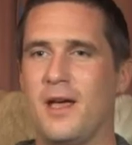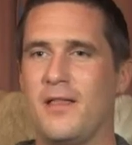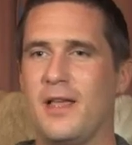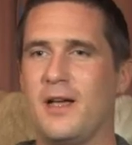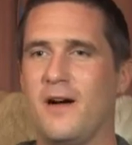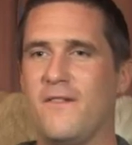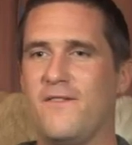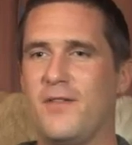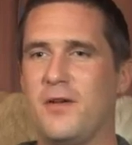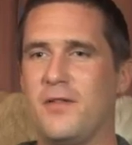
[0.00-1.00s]
And they can't
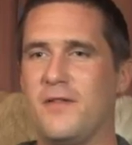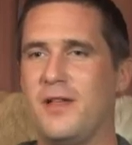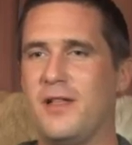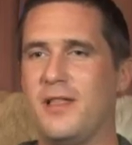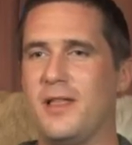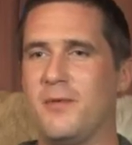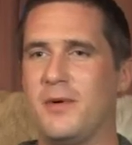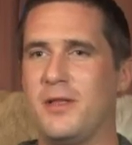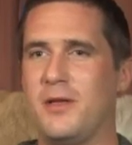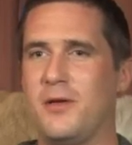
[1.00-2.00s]
feel the feeling
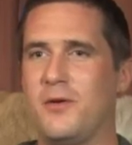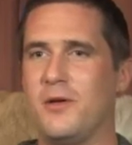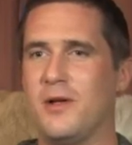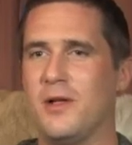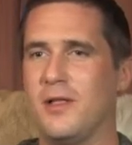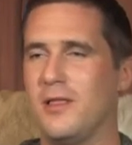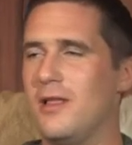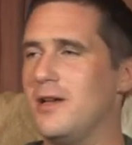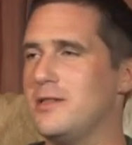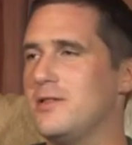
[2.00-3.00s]
when you
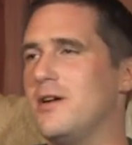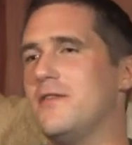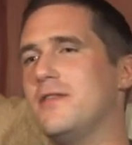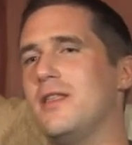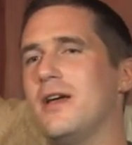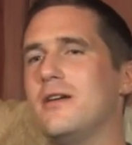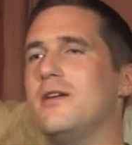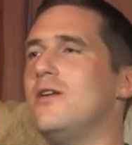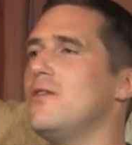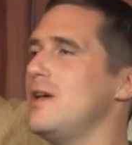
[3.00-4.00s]
lust after that
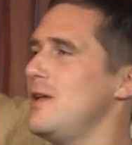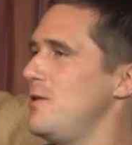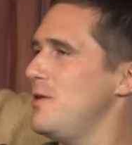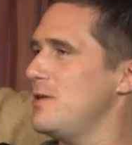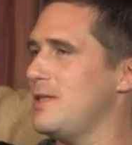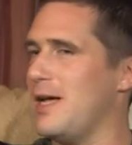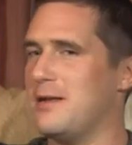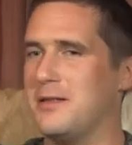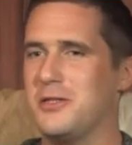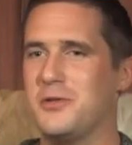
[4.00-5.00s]
girl that you looked
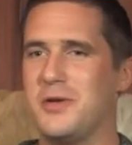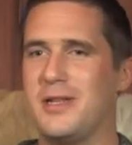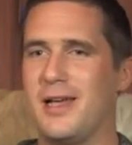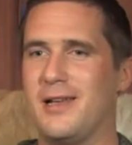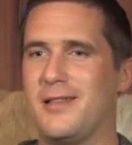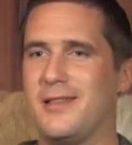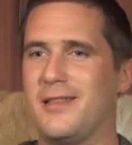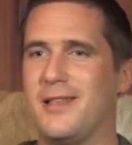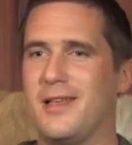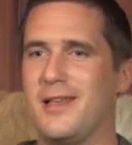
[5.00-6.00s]
down the street at.
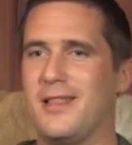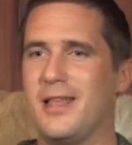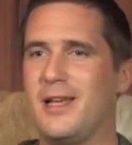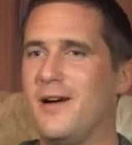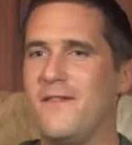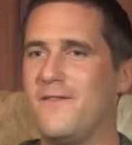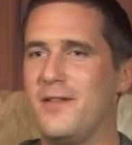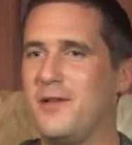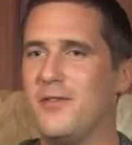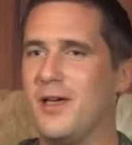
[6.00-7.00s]
They can't
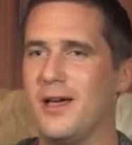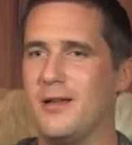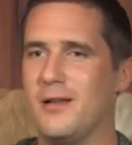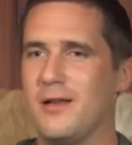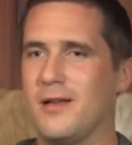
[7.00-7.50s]
feel that.